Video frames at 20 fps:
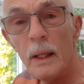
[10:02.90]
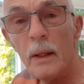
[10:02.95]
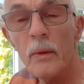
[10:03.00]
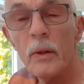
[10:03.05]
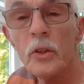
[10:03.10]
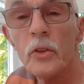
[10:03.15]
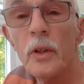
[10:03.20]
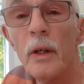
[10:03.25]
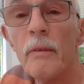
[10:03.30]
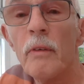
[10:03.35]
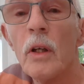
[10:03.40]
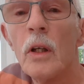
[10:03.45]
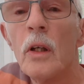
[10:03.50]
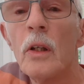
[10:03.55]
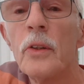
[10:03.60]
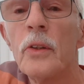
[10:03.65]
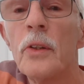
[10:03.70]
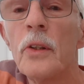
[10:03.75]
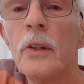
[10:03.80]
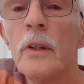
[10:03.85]
we travel
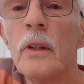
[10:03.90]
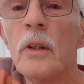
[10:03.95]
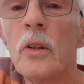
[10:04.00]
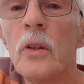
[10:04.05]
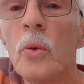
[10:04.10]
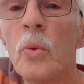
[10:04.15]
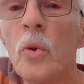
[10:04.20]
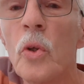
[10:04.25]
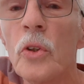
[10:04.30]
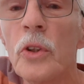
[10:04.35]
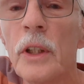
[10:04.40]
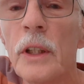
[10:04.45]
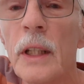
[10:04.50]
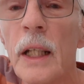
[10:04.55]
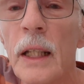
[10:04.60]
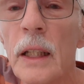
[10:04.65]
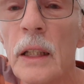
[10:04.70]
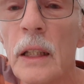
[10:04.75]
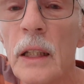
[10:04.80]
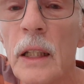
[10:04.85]
on towards the
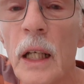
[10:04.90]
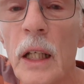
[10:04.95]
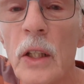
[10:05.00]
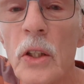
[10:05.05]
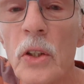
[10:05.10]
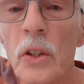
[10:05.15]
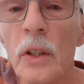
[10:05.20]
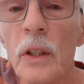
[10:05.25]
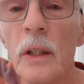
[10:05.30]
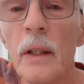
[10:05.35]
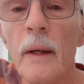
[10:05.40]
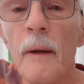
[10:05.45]
next station,